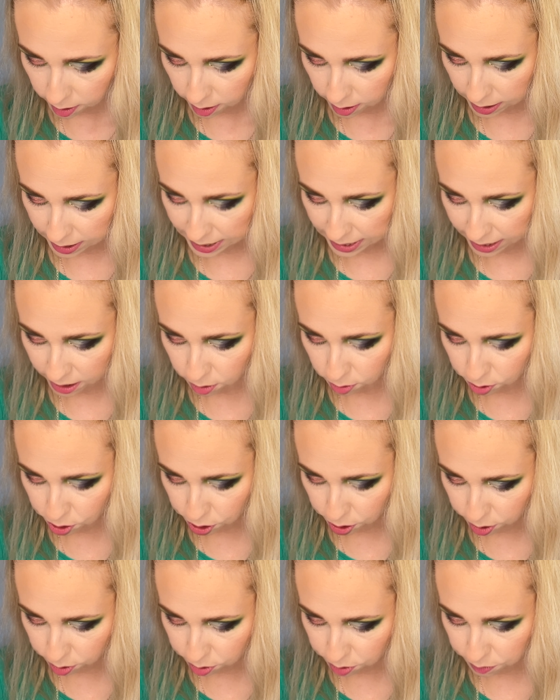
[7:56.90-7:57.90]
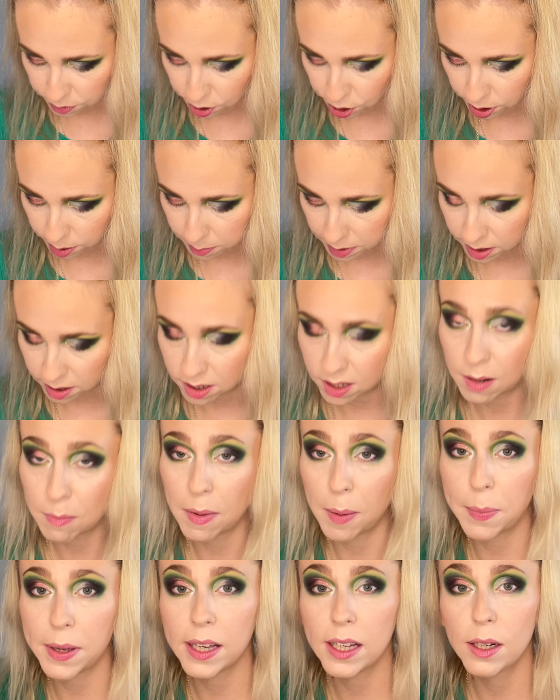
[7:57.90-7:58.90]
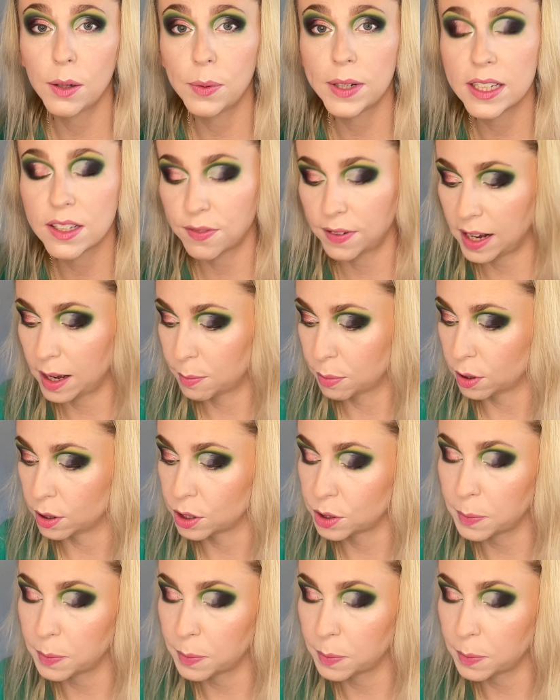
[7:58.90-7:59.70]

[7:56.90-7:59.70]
And I always use for shimmers my P. Louise flat brush